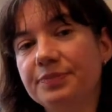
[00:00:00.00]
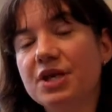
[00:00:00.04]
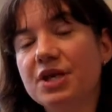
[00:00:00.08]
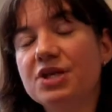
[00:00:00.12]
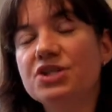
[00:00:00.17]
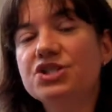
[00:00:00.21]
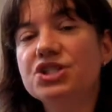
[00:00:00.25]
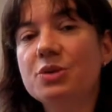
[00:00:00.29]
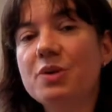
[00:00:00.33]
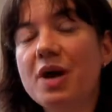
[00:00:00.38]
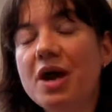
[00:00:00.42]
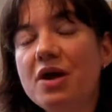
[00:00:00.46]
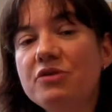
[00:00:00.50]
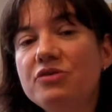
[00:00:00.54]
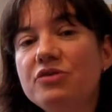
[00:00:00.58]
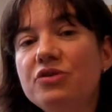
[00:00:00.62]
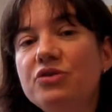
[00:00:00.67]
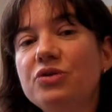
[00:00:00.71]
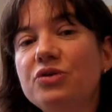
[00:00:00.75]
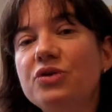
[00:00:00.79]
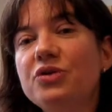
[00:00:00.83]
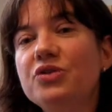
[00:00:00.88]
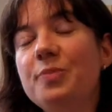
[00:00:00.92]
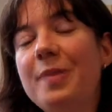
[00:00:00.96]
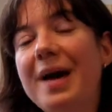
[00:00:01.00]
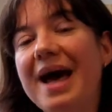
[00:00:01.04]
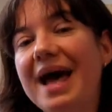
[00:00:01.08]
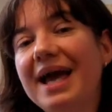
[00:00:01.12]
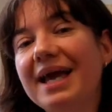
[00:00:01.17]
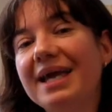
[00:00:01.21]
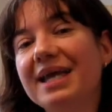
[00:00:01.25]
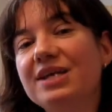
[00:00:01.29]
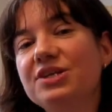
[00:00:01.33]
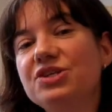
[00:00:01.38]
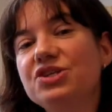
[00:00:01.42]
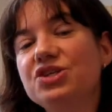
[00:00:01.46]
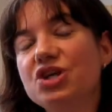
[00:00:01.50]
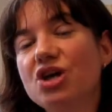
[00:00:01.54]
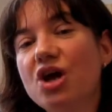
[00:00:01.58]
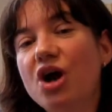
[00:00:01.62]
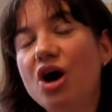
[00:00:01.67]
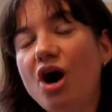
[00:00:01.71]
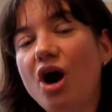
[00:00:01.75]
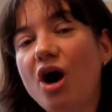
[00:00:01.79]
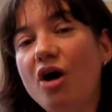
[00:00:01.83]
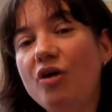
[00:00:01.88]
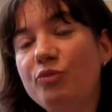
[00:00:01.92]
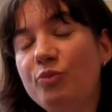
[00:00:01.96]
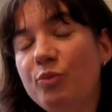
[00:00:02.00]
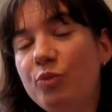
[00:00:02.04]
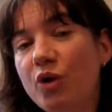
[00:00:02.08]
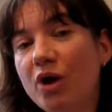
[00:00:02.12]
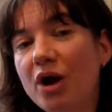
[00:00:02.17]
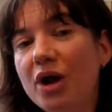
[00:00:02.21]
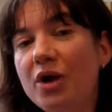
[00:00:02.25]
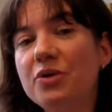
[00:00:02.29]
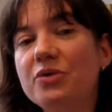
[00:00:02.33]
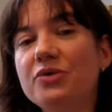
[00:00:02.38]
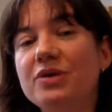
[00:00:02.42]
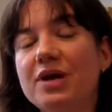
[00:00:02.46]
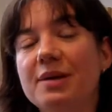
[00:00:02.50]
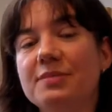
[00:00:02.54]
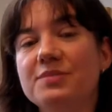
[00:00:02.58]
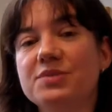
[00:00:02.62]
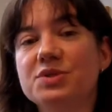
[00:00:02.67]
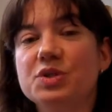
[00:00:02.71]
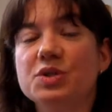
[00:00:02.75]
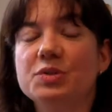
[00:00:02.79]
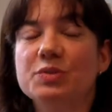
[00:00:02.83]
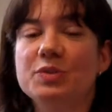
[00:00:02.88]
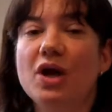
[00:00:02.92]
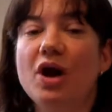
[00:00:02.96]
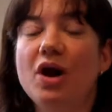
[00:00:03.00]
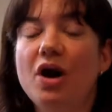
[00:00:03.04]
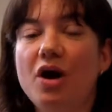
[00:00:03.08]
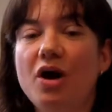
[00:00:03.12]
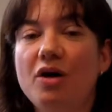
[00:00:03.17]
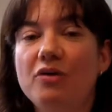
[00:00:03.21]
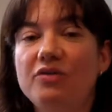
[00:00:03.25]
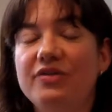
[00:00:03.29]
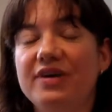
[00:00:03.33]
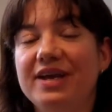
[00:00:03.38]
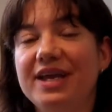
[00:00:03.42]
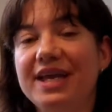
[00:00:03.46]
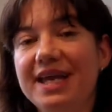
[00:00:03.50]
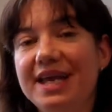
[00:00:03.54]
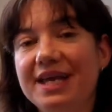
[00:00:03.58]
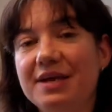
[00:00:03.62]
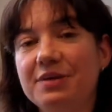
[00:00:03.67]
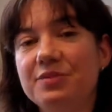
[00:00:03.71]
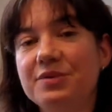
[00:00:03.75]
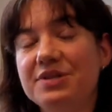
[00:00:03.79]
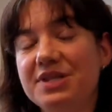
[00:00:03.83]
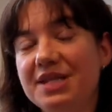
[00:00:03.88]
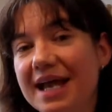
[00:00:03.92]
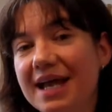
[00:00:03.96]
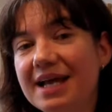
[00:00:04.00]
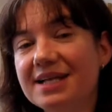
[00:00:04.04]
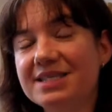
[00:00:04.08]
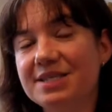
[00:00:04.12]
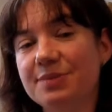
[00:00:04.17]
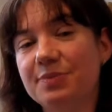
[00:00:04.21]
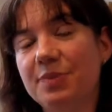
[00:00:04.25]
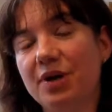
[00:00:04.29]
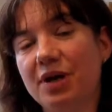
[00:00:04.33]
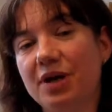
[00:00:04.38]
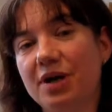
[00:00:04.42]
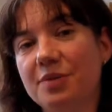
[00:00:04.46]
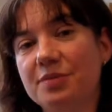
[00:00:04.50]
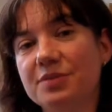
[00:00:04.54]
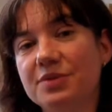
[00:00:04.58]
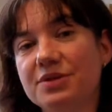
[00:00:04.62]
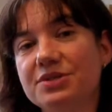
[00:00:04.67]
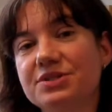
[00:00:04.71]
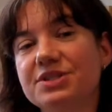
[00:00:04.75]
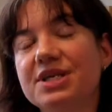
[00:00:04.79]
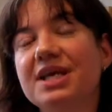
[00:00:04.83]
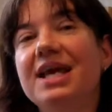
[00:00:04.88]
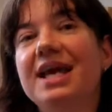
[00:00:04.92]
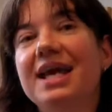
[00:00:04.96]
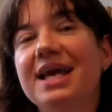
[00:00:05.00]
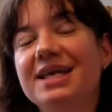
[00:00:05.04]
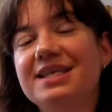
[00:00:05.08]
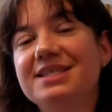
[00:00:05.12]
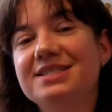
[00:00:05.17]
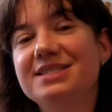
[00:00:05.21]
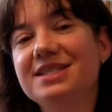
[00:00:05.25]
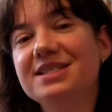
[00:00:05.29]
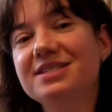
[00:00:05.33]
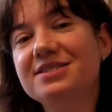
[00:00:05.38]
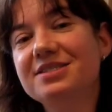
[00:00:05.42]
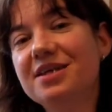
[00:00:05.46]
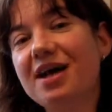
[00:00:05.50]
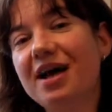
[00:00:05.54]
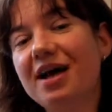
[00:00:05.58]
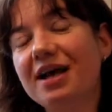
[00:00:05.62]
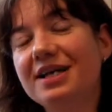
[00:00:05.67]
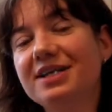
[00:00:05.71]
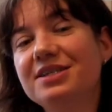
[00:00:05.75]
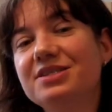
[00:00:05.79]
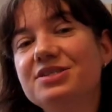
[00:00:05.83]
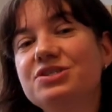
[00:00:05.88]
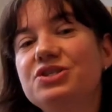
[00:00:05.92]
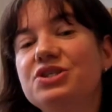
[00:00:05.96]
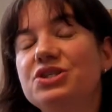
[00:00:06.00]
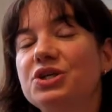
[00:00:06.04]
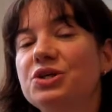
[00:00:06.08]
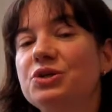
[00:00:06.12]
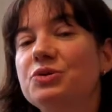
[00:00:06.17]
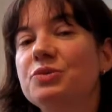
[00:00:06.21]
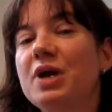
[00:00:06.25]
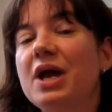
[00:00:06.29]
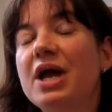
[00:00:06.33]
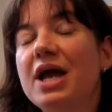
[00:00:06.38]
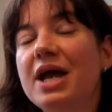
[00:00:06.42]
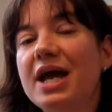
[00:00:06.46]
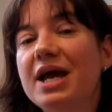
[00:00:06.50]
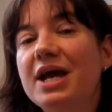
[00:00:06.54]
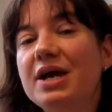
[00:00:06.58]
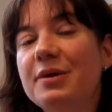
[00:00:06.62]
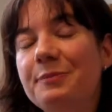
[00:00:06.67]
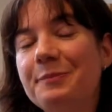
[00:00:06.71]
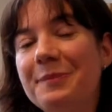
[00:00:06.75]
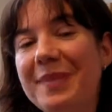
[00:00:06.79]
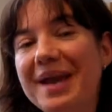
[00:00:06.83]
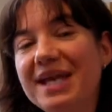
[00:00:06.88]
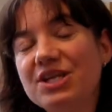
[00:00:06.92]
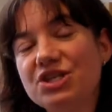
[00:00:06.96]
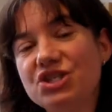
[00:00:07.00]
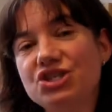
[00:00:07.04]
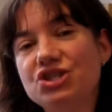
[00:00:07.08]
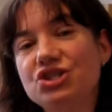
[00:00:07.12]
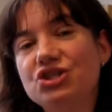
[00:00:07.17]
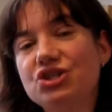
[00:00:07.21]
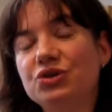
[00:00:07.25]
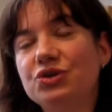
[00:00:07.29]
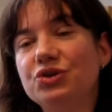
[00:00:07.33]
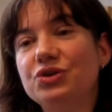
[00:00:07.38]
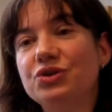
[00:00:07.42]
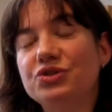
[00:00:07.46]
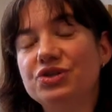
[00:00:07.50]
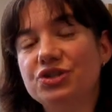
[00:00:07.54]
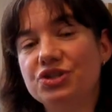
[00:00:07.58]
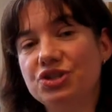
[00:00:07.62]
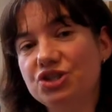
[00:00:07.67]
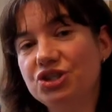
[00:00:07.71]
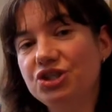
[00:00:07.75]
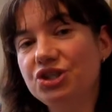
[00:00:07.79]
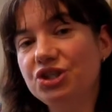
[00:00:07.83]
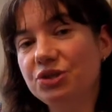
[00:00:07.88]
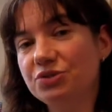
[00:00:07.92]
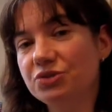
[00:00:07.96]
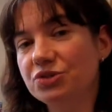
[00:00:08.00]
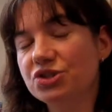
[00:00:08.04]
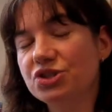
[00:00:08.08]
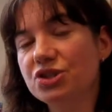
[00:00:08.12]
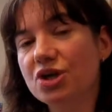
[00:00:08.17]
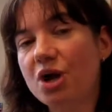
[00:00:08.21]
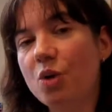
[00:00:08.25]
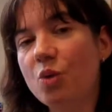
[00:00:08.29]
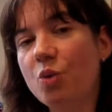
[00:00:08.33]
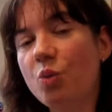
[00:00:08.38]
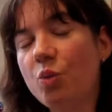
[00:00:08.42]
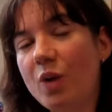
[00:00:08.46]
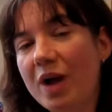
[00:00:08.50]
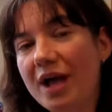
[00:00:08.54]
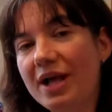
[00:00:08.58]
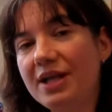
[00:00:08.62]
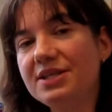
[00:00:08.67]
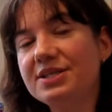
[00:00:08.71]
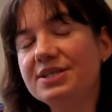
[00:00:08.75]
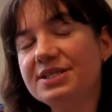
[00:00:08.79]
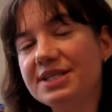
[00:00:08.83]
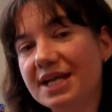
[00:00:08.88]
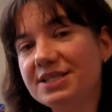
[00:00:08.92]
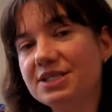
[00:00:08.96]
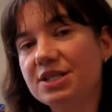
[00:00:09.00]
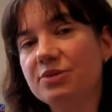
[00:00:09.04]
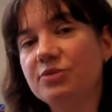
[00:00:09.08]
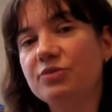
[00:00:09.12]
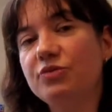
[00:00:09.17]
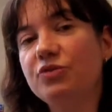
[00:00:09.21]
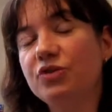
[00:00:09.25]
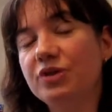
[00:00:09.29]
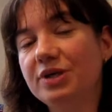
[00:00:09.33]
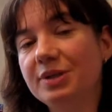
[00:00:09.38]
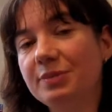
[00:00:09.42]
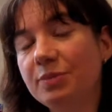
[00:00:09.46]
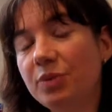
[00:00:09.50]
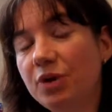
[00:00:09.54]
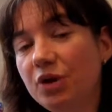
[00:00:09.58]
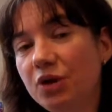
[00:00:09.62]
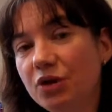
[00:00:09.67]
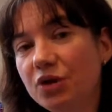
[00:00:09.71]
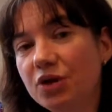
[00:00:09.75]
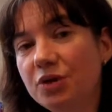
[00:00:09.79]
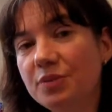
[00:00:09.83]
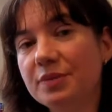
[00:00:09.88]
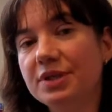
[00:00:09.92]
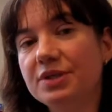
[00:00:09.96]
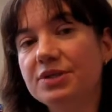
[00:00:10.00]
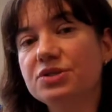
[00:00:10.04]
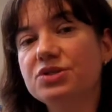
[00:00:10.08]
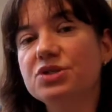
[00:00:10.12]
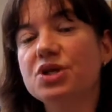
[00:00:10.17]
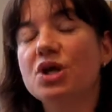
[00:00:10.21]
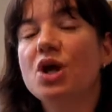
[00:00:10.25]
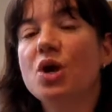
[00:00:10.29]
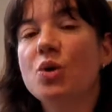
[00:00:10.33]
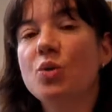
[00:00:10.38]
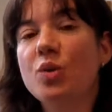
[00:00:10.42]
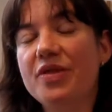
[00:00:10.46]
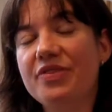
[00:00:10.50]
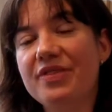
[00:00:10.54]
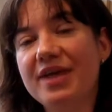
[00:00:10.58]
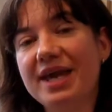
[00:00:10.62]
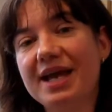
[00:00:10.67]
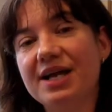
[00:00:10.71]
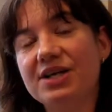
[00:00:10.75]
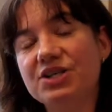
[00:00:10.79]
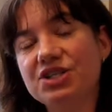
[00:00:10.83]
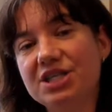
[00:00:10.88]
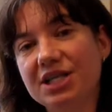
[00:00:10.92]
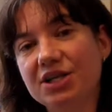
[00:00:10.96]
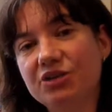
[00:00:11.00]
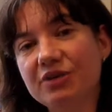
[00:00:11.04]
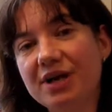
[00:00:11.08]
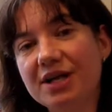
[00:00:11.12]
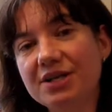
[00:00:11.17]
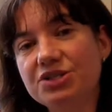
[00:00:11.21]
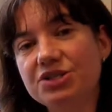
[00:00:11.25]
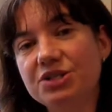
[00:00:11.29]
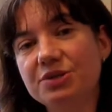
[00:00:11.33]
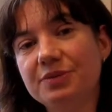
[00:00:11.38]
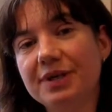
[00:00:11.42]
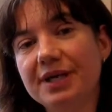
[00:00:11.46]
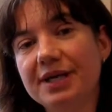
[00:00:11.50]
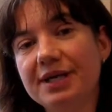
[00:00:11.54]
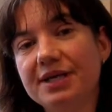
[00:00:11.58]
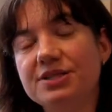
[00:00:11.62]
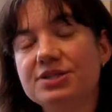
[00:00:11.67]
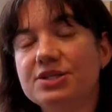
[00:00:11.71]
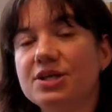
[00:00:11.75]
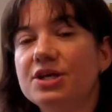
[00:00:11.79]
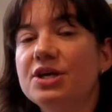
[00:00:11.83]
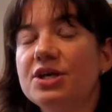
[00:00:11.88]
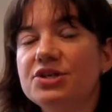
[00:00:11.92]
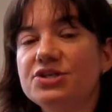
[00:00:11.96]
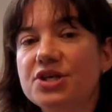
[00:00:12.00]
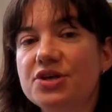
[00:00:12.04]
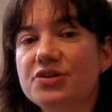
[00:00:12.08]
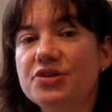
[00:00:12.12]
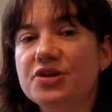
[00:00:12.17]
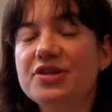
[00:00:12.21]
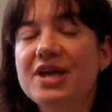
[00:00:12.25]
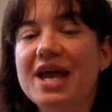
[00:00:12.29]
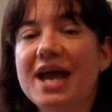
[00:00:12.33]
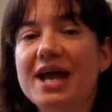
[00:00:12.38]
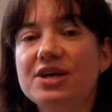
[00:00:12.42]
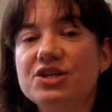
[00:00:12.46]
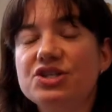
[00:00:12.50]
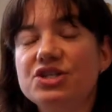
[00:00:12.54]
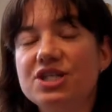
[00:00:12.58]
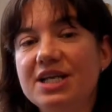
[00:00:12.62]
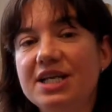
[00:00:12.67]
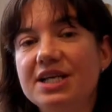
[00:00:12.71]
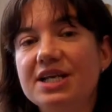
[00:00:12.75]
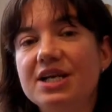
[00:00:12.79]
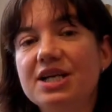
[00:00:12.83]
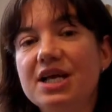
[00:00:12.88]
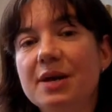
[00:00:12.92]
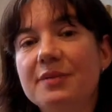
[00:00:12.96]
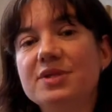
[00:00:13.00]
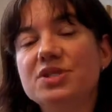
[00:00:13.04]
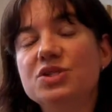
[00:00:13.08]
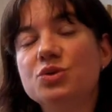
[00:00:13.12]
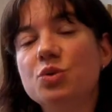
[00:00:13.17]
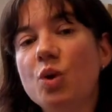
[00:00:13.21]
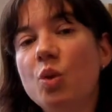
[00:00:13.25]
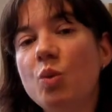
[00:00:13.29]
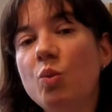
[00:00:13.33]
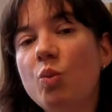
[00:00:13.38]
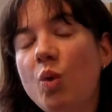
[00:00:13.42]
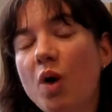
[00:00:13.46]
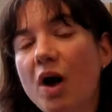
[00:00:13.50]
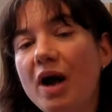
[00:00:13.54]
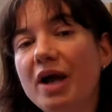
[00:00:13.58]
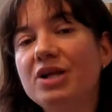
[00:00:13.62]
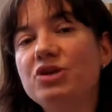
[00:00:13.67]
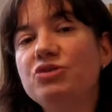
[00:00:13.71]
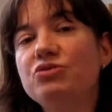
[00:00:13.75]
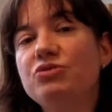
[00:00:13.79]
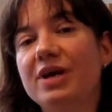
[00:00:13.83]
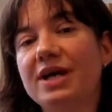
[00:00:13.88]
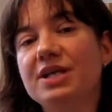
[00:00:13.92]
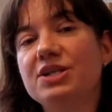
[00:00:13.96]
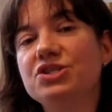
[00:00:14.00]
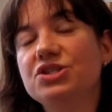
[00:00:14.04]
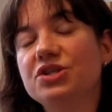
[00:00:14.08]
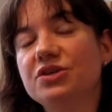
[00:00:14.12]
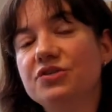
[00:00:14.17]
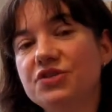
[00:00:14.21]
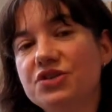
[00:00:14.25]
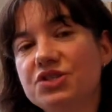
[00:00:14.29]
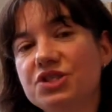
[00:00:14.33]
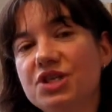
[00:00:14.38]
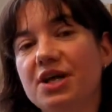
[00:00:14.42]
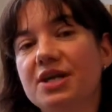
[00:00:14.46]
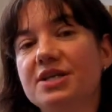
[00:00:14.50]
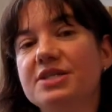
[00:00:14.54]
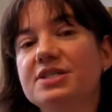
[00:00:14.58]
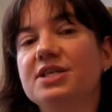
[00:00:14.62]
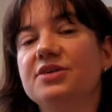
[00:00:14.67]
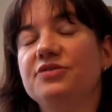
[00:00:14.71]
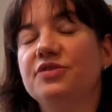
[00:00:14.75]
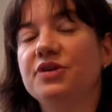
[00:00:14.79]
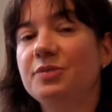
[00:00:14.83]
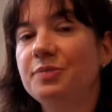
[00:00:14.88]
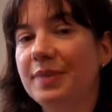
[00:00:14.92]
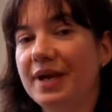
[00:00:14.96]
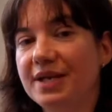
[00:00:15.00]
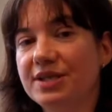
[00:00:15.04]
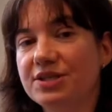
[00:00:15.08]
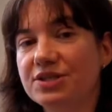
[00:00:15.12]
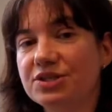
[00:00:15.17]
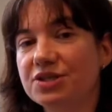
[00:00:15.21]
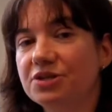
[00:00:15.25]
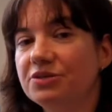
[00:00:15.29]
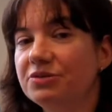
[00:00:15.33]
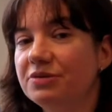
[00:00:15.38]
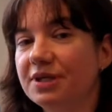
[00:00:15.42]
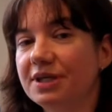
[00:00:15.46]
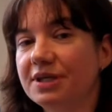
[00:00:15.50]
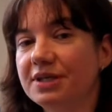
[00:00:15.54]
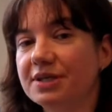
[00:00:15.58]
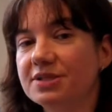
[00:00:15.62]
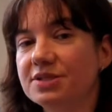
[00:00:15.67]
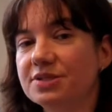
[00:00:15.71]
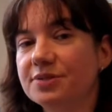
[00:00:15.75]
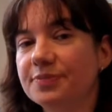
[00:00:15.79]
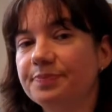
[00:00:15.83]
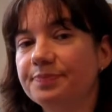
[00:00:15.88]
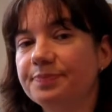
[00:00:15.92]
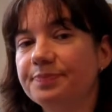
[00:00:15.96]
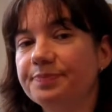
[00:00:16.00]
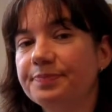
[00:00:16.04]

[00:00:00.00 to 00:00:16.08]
So overall the package of programmes that we offer here within our department is designed to make sure that students are well set up for employment when they actually graduate so that they actually can go into a wide range of scientific based careers.